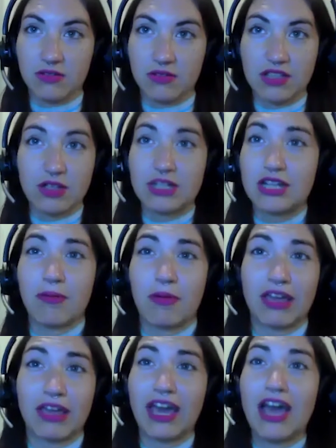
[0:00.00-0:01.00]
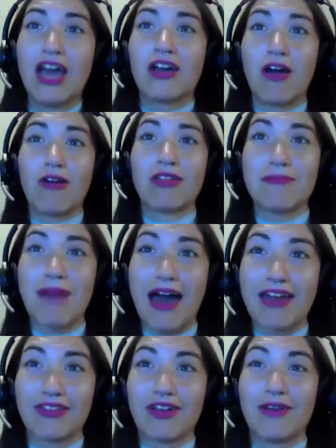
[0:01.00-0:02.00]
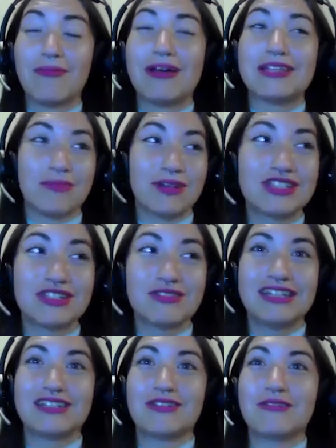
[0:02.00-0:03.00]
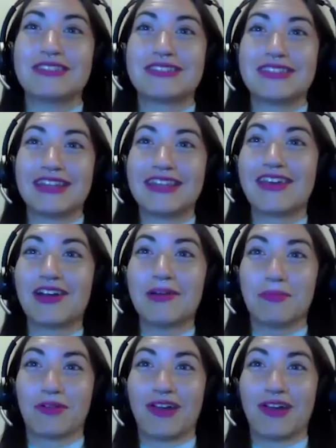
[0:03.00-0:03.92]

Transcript: That's what I tell people. Like go to the bathroom as much as you need to, sit in there and